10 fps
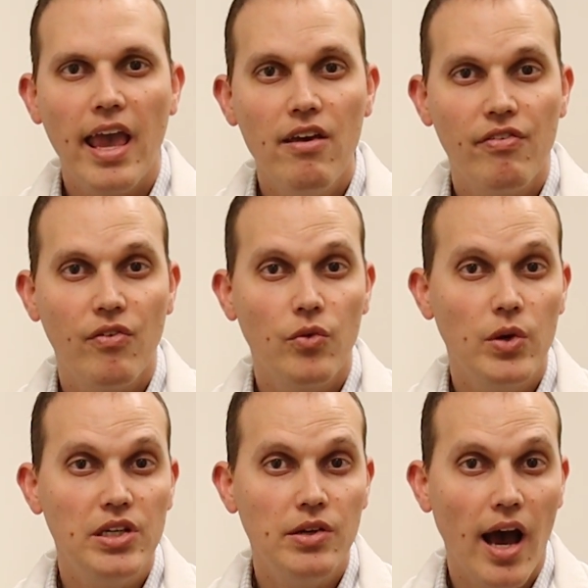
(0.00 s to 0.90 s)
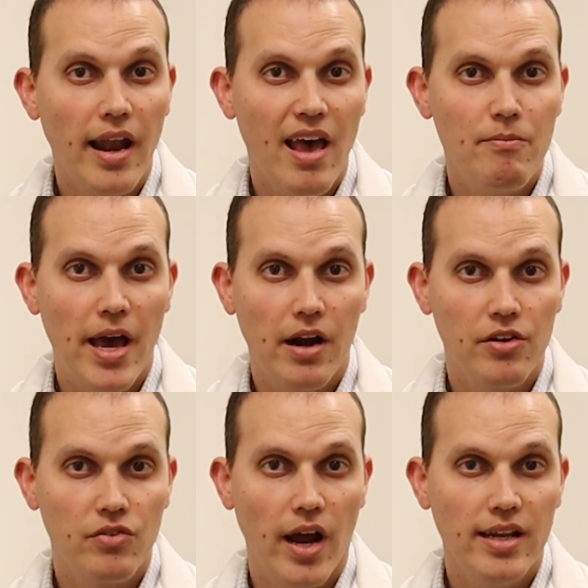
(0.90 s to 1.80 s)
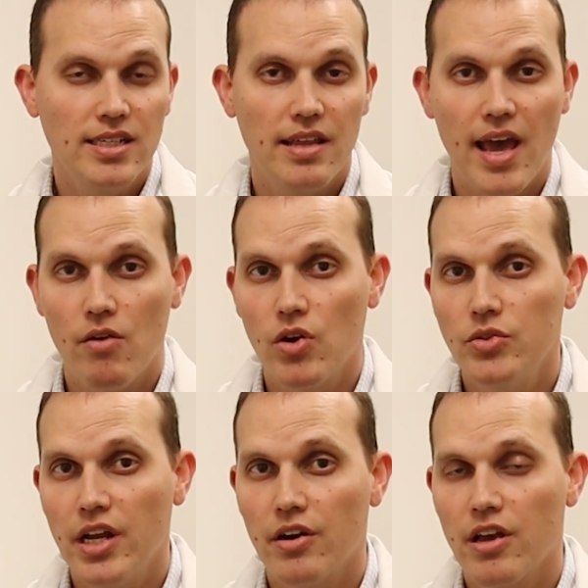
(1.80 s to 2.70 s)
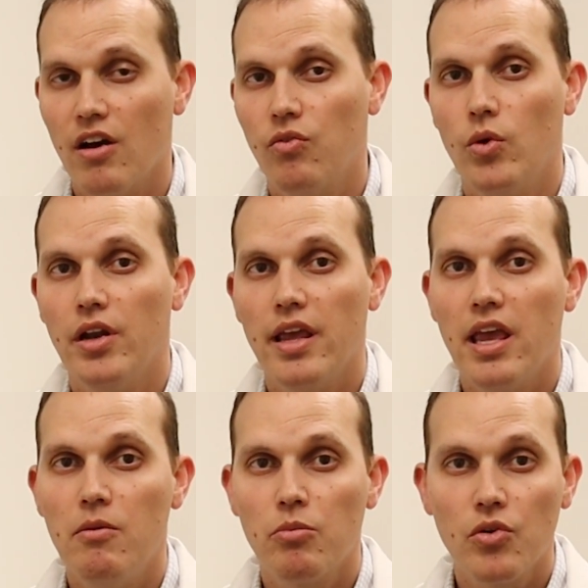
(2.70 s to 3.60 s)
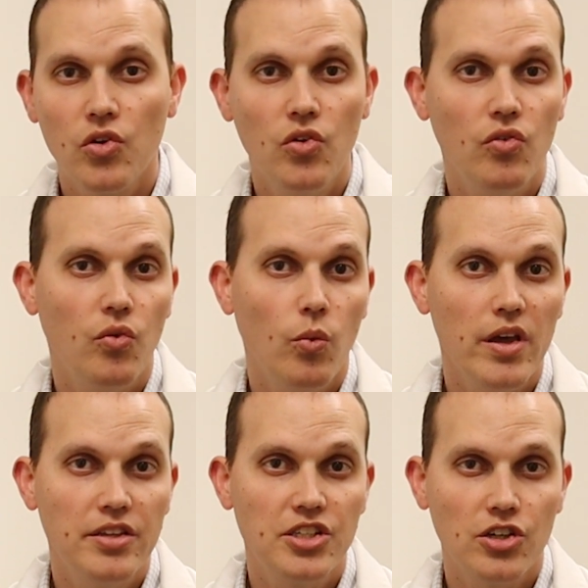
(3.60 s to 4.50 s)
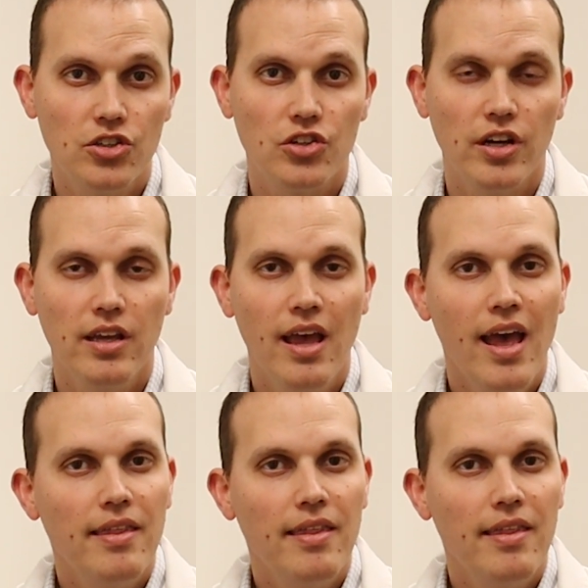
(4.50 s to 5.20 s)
If we do not have bad arthritis and that rotator cuff would improve with surgery,